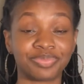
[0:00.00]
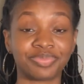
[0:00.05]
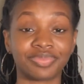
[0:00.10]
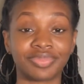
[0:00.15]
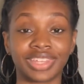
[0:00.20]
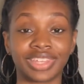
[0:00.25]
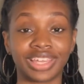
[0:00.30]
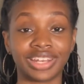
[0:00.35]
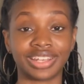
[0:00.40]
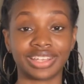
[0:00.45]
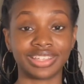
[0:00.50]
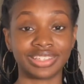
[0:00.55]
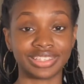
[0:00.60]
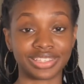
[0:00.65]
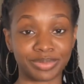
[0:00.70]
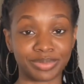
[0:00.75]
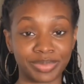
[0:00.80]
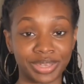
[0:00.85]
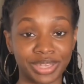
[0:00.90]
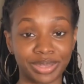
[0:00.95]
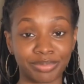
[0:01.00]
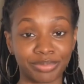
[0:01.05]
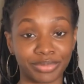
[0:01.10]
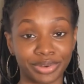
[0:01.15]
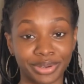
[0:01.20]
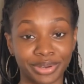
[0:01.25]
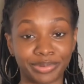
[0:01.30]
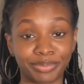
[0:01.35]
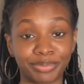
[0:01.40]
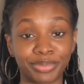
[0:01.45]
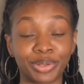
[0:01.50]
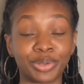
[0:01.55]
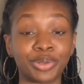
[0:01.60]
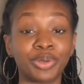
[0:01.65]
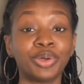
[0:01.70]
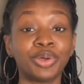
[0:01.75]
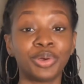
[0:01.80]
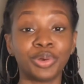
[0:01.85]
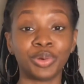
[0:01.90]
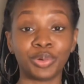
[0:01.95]
that it ends up making brown, but
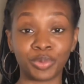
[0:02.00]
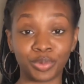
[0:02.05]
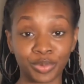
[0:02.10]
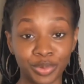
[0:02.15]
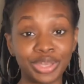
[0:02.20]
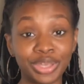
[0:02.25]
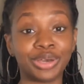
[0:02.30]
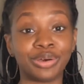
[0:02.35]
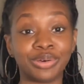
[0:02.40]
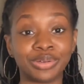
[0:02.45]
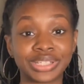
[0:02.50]
we gonna